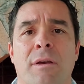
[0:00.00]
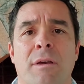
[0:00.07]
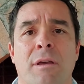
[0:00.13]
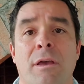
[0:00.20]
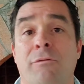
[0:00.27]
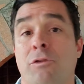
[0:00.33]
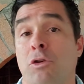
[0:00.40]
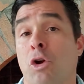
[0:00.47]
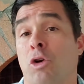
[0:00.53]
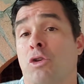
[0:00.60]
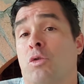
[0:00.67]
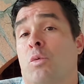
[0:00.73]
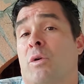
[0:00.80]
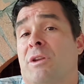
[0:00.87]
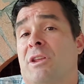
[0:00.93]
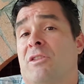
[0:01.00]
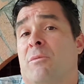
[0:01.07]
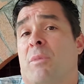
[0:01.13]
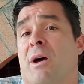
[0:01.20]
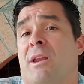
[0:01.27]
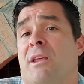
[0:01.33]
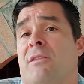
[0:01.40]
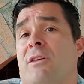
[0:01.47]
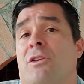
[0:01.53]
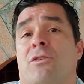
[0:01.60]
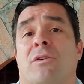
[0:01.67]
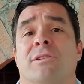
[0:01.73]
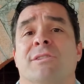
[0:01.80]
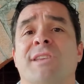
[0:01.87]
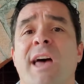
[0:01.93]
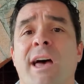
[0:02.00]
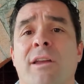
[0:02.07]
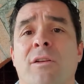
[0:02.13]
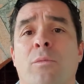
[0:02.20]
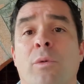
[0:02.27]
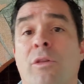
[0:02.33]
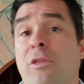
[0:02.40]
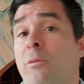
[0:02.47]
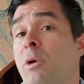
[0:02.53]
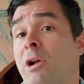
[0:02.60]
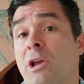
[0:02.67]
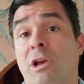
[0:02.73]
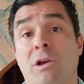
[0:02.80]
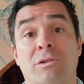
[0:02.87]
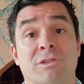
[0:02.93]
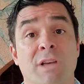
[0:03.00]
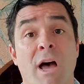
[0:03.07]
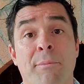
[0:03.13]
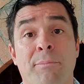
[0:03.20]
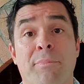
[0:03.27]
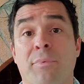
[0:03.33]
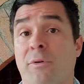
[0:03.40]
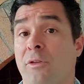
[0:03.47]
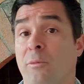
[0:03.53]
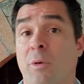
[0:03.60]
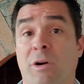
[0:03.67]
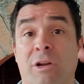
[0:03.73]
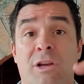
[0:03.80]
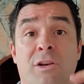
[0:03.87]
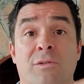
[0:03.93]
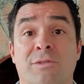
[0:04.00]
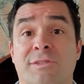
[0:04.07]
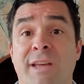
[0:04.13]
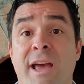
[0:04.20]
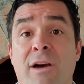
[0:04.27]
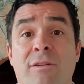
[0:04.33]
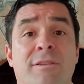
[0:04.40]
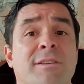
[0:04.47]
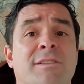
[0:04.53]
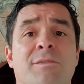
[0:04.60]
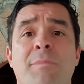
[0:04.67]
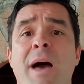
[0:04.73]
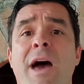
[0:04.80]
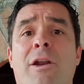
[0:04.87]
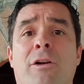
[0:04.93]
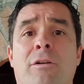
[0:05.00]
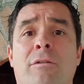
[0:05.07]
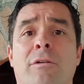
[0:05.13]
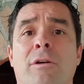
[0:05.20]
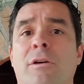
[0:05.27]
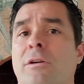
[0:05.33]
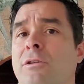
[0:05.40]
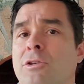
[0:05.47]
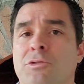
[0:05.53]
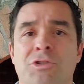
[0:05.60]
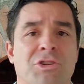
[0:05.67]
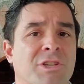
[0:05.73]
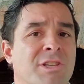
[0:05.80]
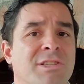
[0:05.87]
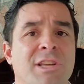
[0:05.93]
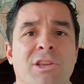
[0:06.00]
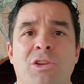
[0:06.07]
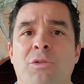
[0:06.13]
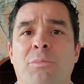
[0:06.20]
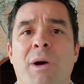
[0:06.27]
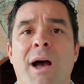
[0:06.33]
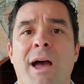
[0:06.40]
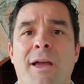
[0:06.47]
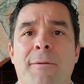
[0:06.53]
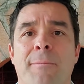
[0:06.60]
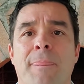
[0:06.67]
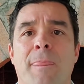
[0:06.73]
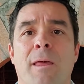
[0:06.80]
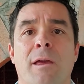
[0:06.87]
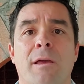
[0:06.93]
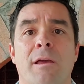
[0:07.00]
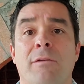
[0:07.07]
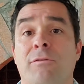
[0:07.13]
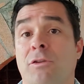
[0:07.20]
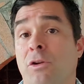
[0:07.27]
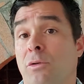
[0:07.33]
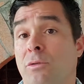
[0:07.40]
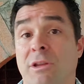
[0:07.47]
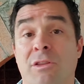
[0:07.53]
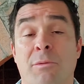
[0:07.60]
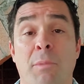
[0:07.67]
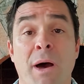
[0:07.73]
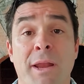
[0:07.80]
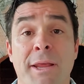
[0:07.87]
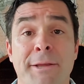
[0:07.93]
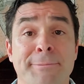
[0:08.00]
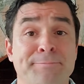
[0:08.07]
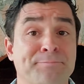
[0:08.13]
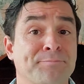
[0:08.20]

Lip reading: If you know you won't need the money, then you're all set. Whether the market goes up or the market goes down, it doesn't matter. You just continue to buy. If you don't need the money,